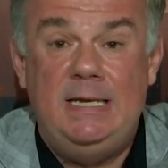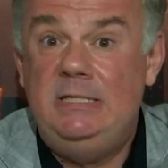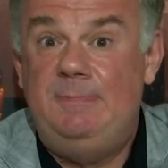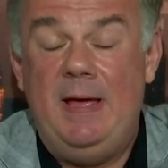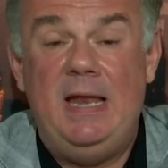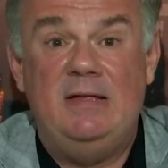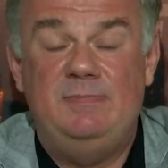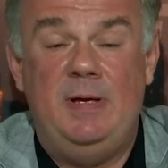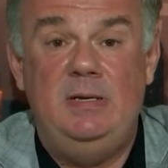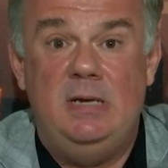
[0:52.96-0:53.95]
City's bid
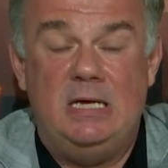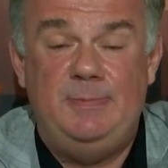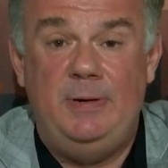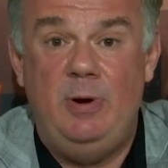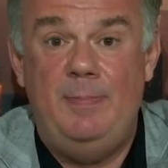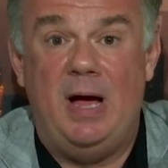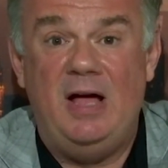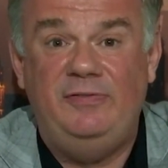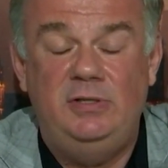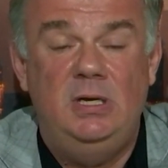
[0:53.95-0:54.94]
has been has been
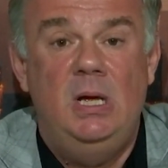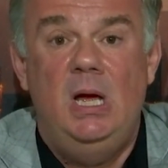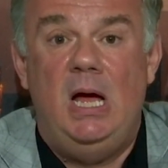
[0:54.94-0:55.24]
rebuffed.